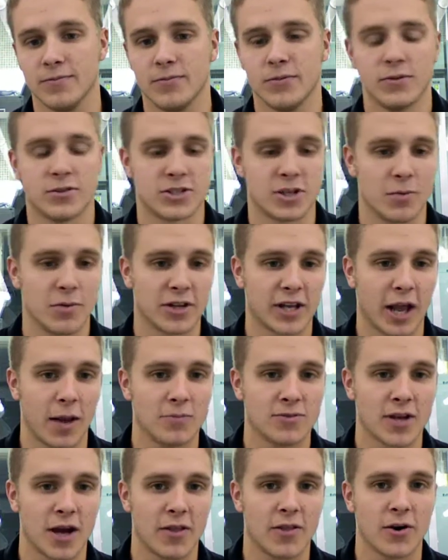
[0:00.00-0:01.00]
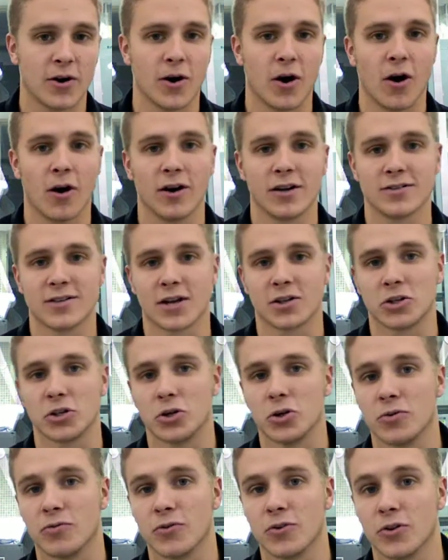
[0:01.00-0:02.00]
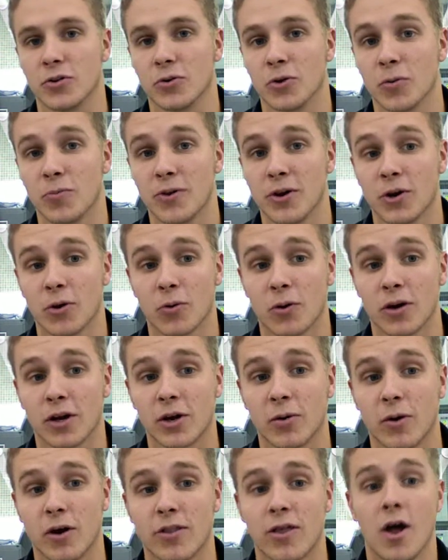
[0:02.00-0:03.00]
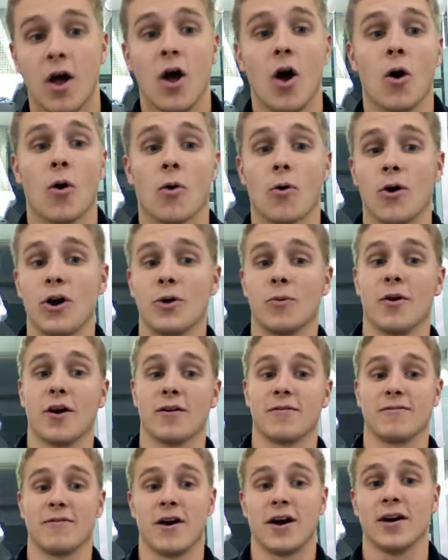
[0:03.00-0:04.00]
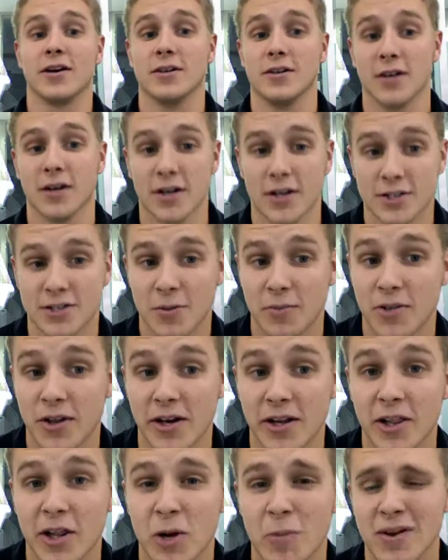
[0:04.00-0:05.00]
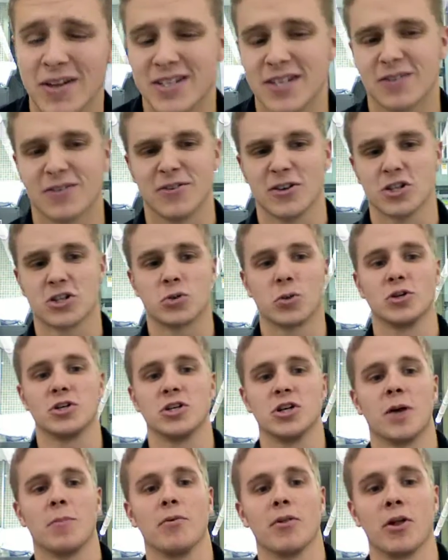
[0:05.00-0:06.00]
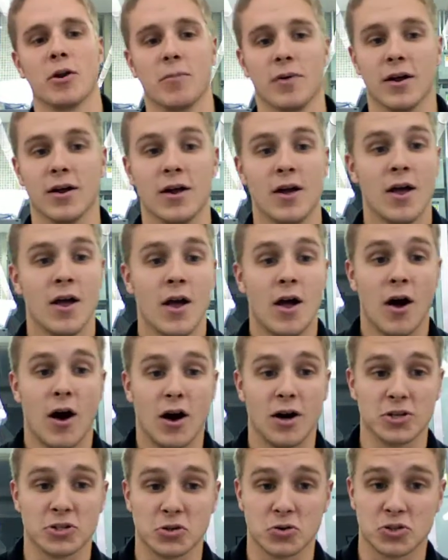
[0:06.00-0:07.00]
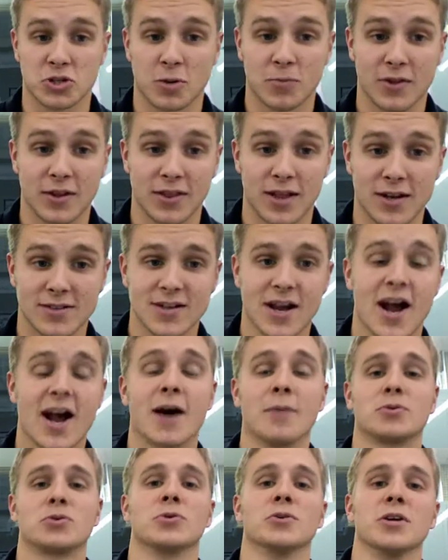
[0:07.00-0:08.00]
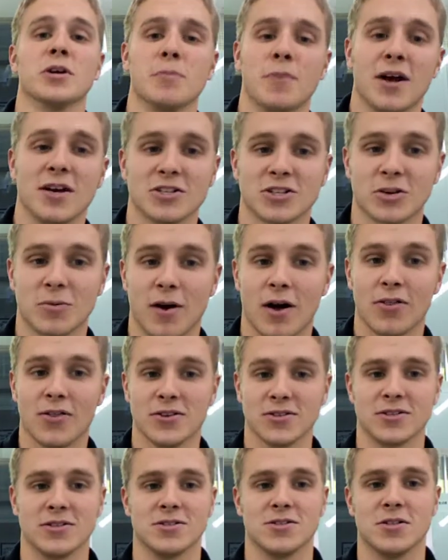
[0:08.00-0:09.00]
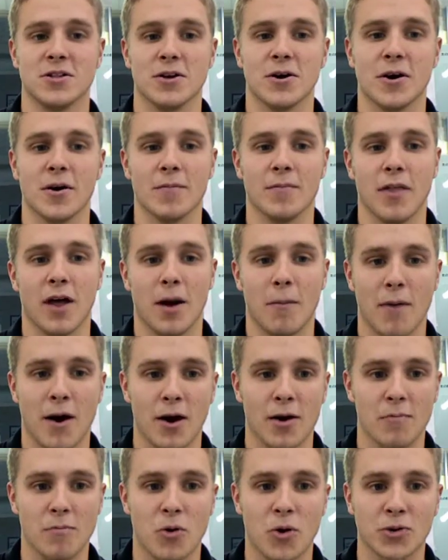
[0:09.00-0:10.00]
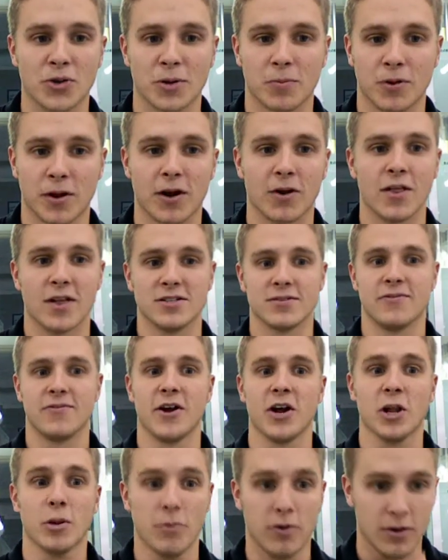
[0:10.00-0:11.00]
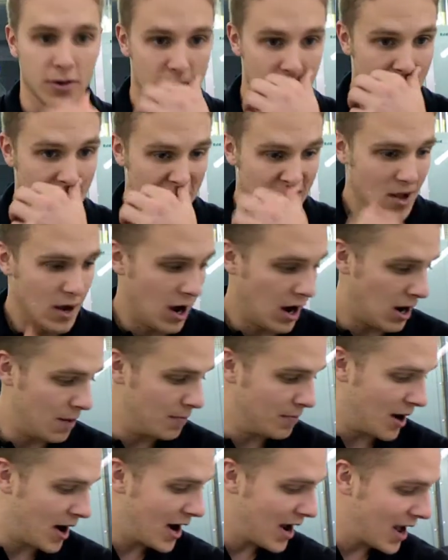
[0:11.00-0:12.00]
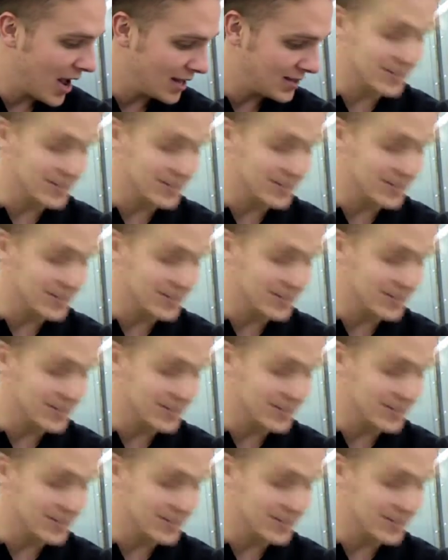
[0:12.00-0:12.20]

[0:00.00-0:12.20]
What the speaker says: some of the games on there aren't exactly good for the group that you're working with, or you want to find something a little bit different to switch it up a little bit. Also, something that is absolutely amazing about this is the amount of multiplayer that's available. I had